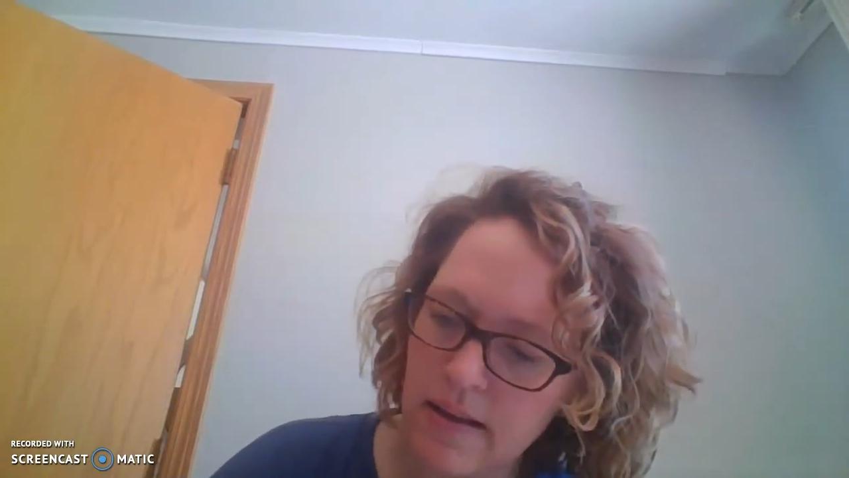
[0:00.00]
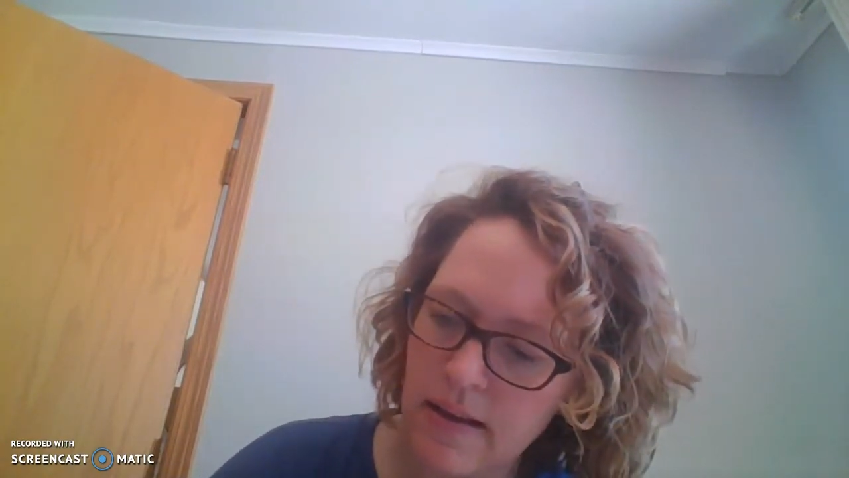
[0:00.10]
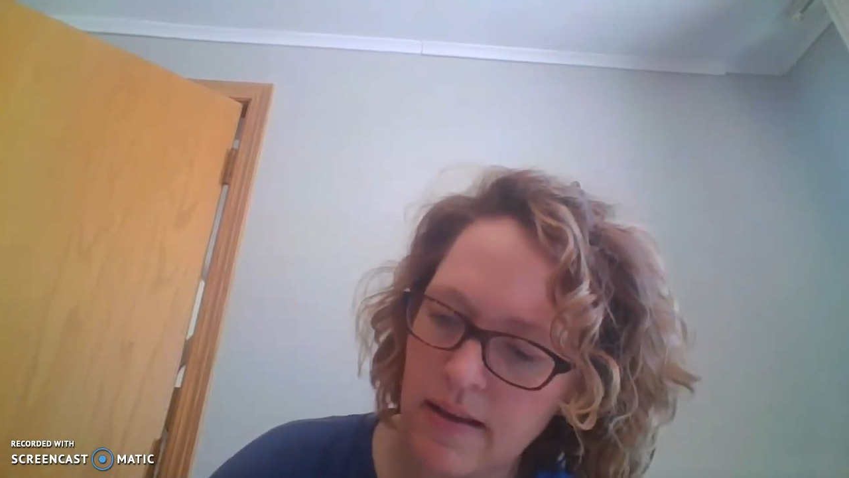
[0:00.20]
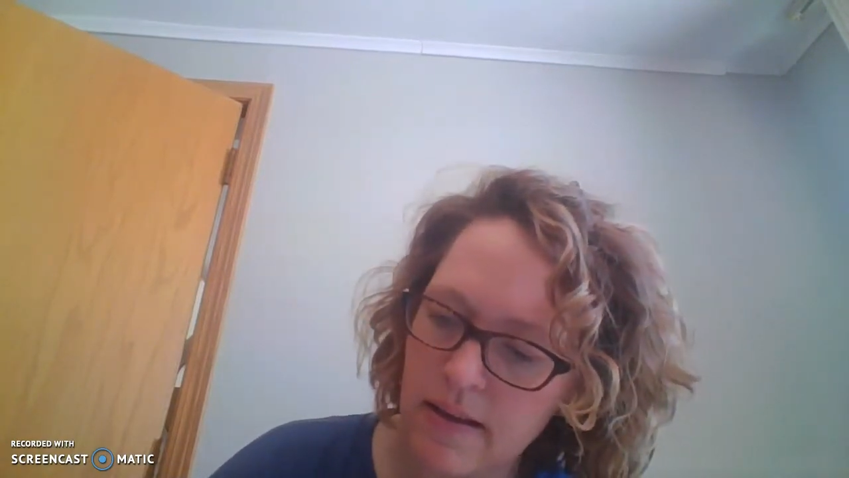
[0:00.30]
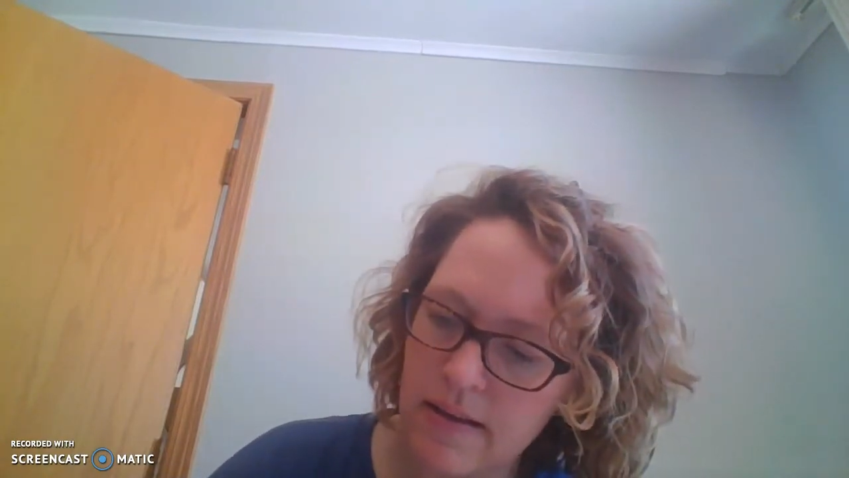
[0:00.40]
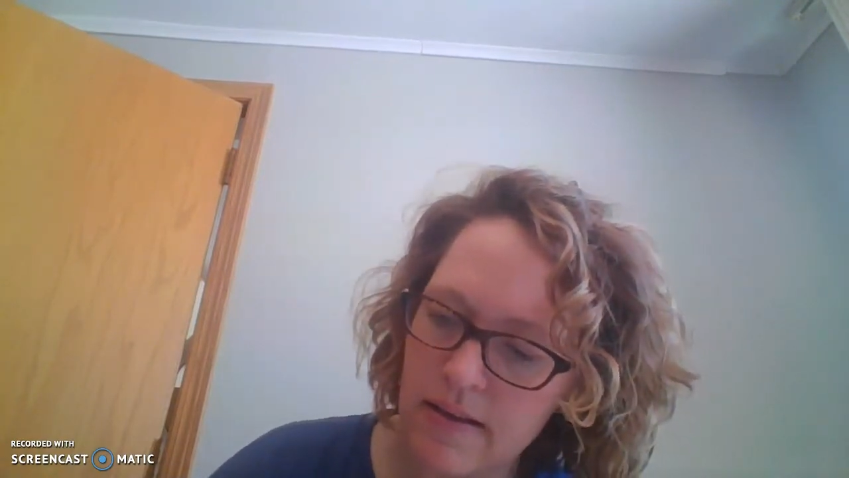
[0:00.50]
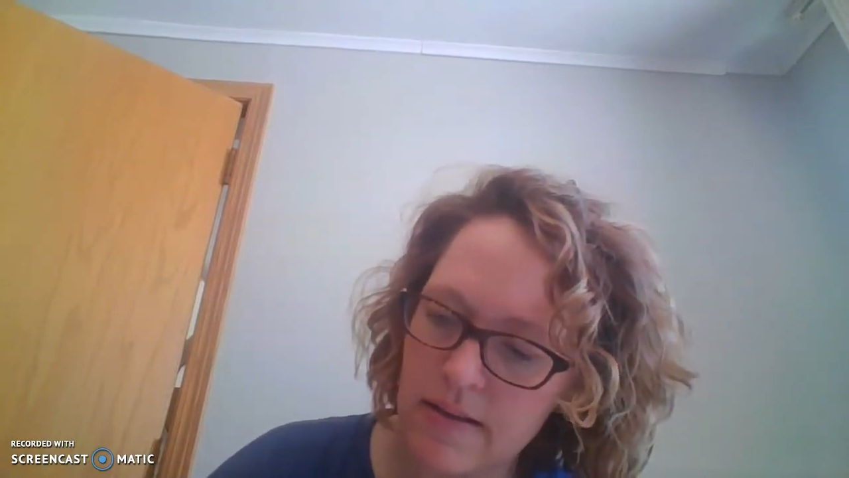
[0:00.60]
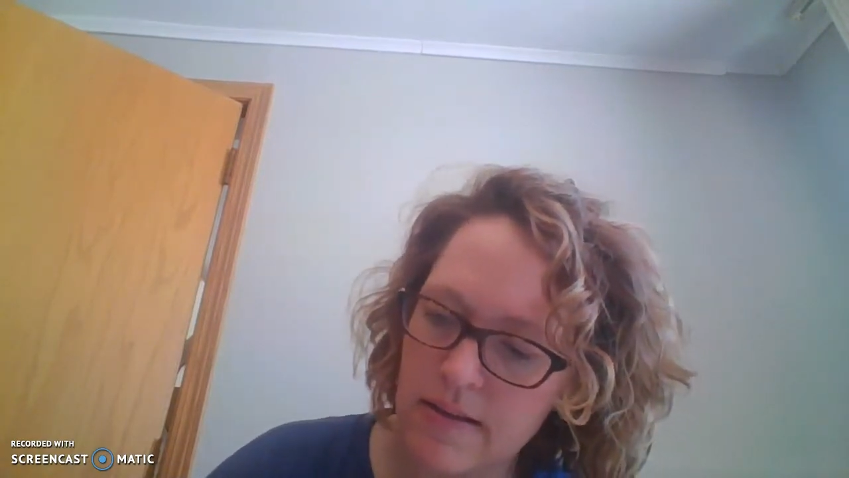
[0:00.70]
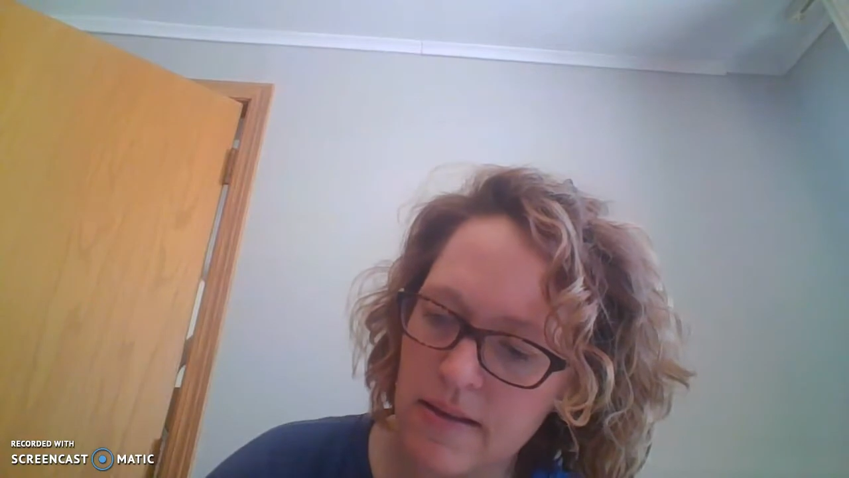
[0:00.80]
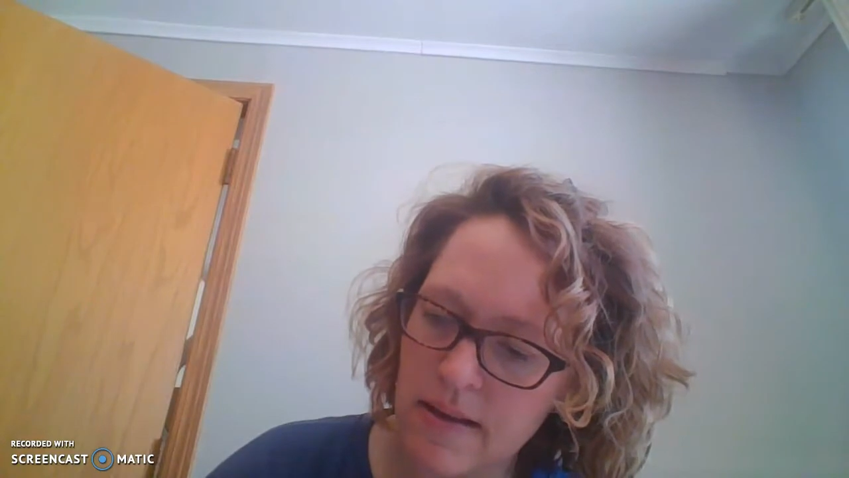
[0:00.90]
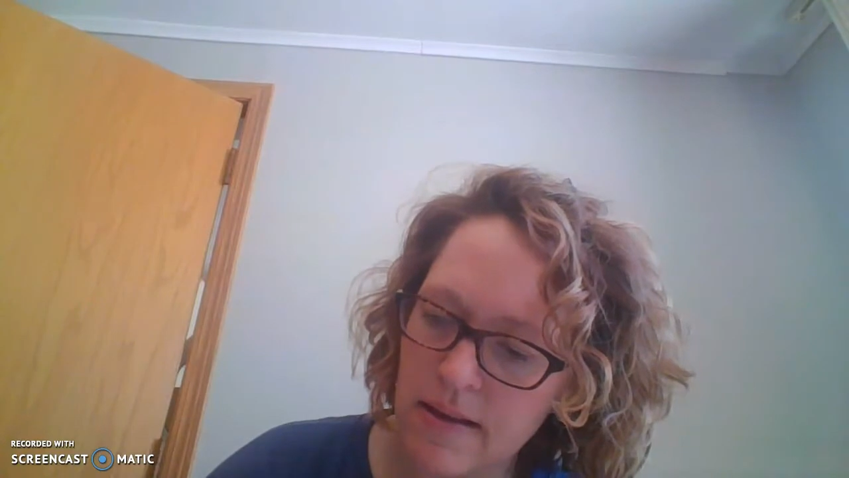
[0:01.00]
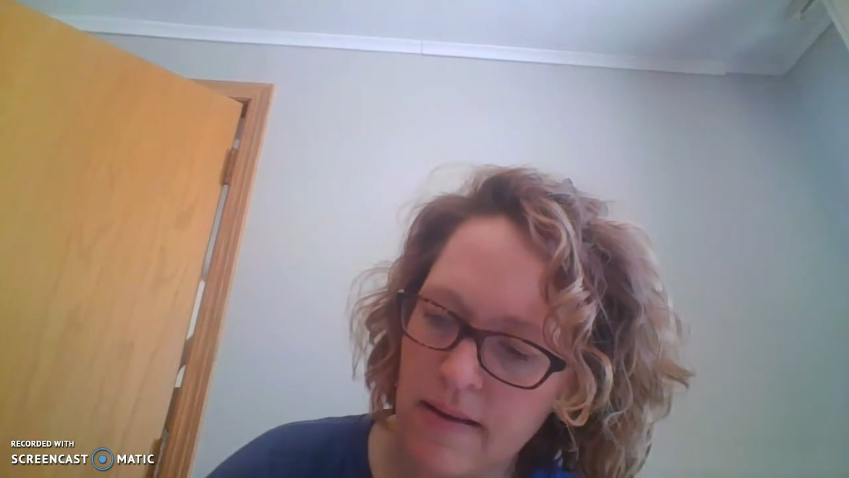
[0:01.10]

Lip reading: is